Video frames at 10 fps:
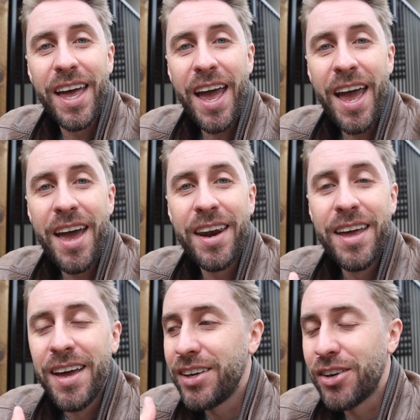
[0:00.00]
and
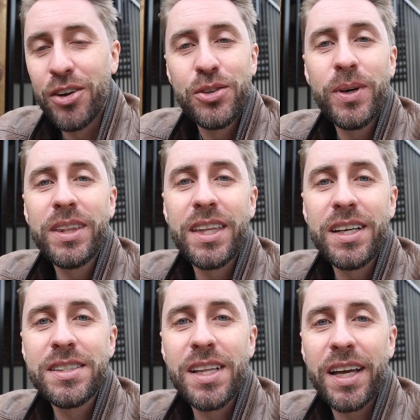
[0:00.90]
you know, doing
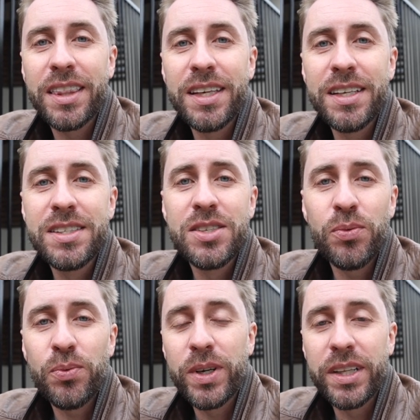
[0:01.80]
things like this
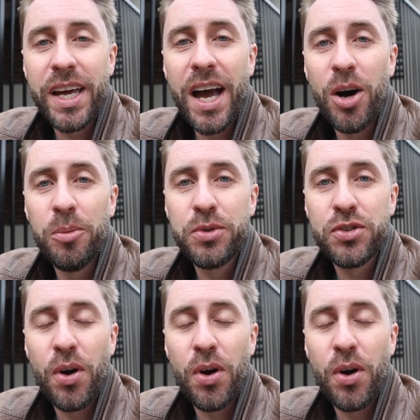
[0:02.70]
really helps.